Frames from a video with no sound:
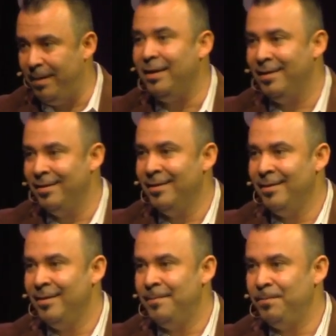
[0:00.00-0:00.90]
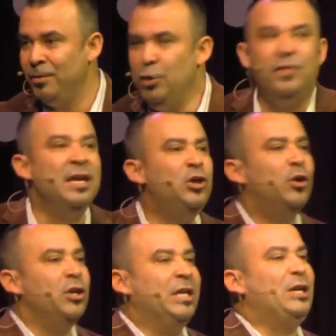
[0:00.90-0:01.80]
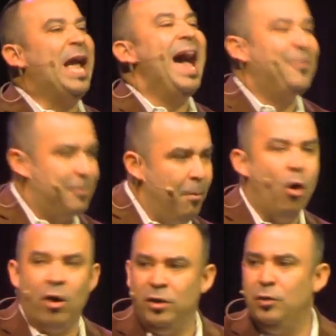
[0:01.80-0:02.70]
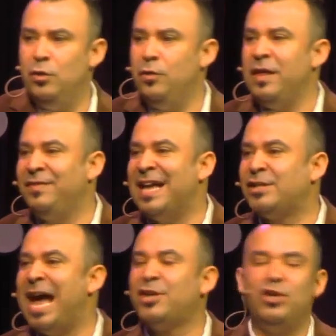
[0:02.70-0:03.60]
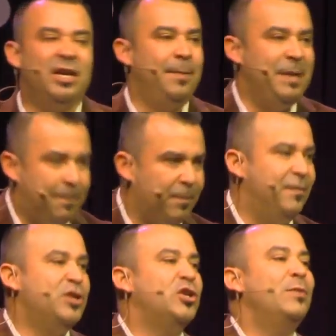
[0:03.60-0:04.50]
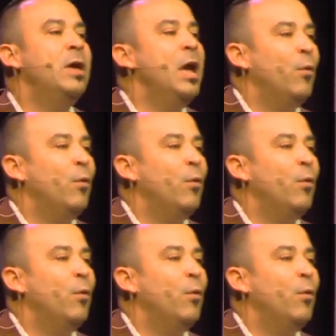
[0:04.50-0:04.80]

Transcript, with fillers: me. You think you can gather more. You, you think that's actually going to be a provision.